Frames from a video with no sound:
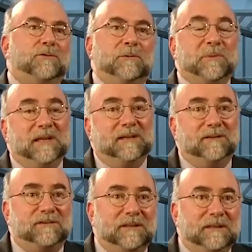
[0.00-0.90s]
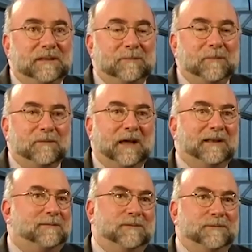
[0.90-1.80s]
often painted the city not
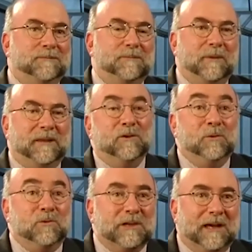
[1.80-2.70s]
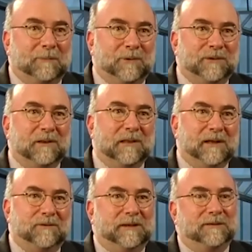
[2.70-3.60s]
at at noontime or in the
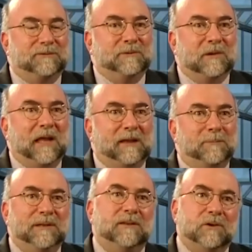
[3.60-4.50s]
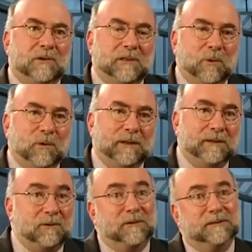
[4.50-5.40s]
glare of an afternoon light, but in the early
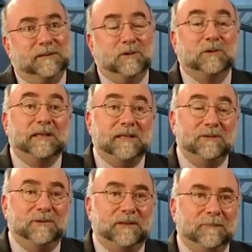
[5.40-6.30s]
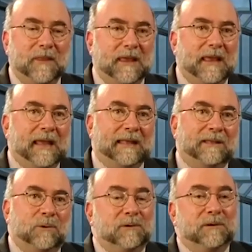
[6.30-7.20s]
morning or in the early evening. And
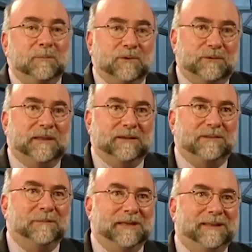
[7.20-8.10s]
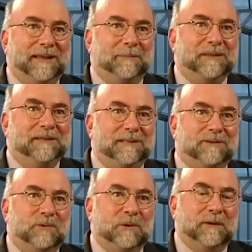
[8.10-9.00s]
there were a number of things that made that
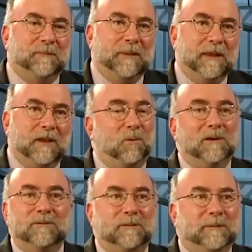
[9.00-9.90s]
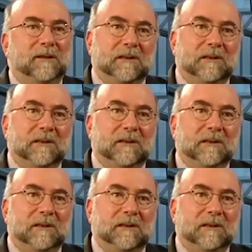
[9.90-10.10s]
appealing for him. One of them, he